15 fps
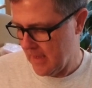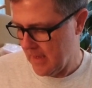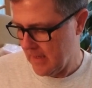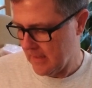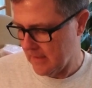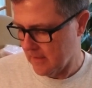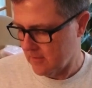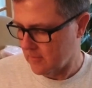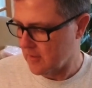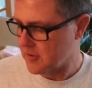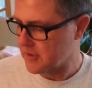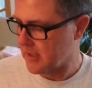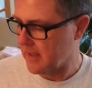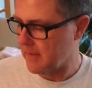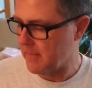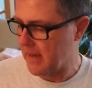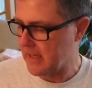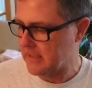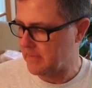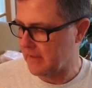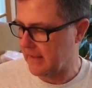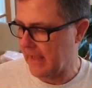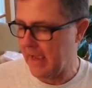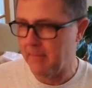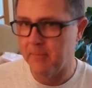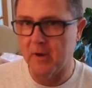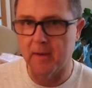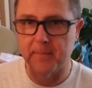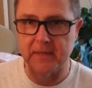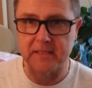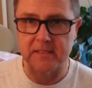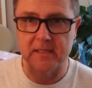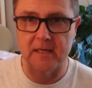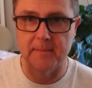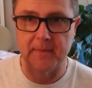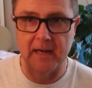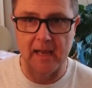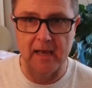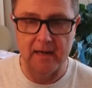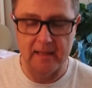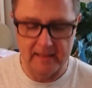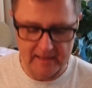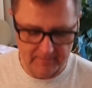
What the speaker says: But that puppy's coming out of that